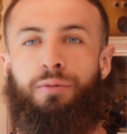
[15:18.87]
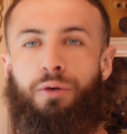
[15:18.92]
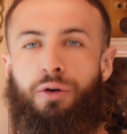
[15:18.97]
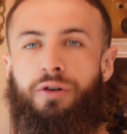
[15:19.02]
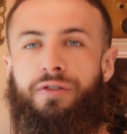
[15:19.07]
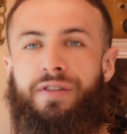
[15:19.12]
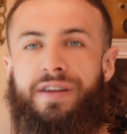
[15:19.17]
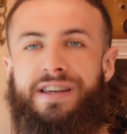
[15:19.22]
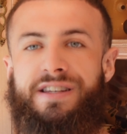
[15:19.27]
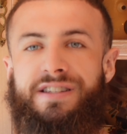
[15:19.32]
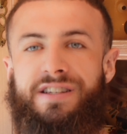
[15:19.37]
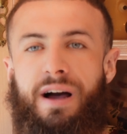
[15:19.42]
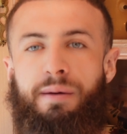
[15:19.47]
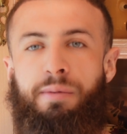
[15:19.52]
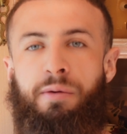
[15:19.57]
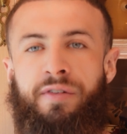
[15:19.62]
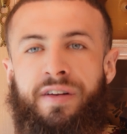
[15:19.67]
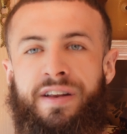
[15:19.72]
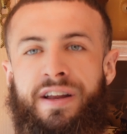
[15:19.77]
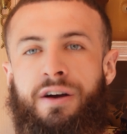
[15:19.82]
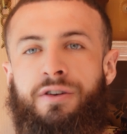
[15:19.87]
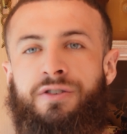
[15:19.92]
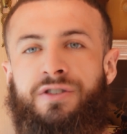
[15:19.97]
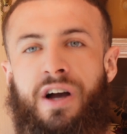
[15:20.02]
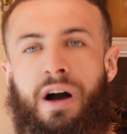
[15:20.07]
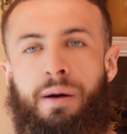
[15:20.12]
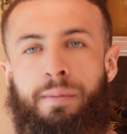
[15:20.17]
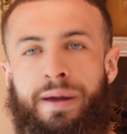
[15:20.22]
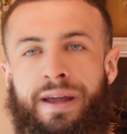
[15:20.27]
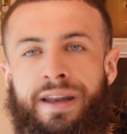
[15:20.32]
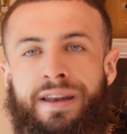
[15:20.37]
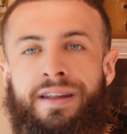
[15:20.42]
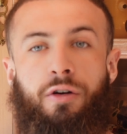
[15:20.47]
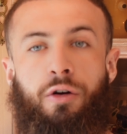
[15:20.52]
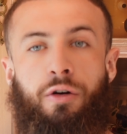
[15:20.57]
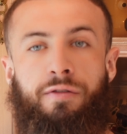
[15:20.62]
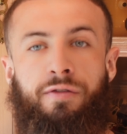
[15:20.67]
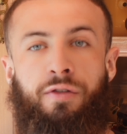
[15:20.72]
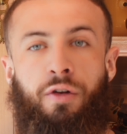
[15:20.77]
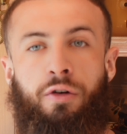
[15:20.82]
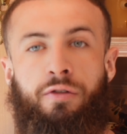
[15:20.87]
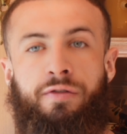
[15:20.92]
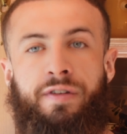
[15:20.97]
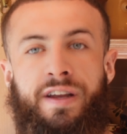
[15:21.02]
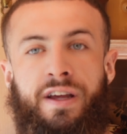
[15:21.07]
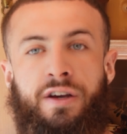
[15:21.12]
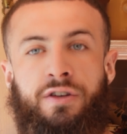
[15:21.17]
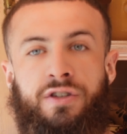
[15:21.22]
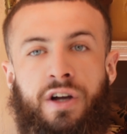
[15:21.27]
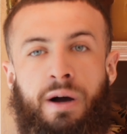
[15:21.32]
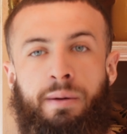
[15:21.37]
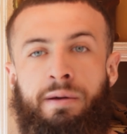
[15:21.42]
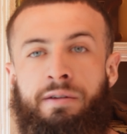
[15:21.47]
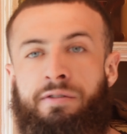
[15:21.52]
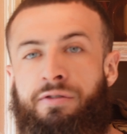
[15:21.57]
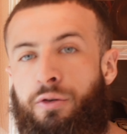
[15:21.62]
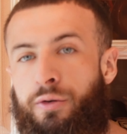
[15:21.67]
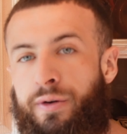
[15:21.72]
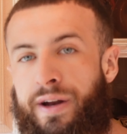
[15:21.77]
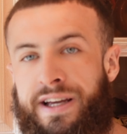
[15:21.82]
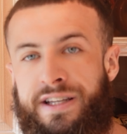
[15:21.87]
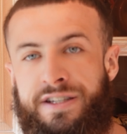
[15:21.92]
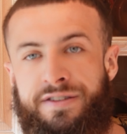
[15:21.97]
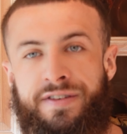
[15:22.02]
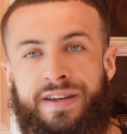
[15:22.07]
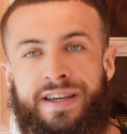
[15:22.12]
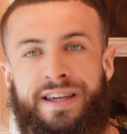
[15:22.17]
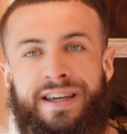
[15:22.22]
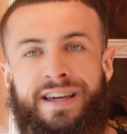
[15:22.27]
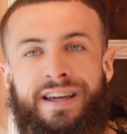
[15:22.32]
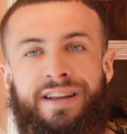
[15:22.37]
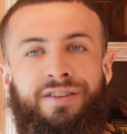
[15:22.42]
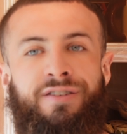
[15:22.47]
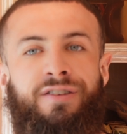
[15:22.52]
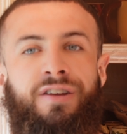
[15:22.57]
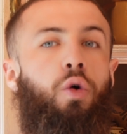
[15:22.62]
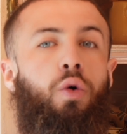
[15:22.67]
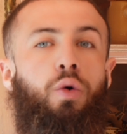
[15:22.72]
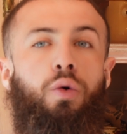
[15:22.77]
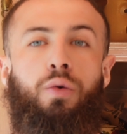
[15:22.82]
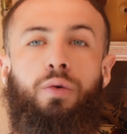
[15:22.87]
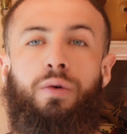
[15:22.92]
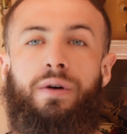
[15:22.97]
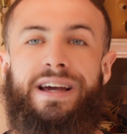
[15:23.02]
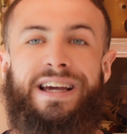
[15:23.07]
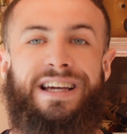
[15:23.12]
More of these type of videos coming. I've got vlog videos coming, 4 days of eating, all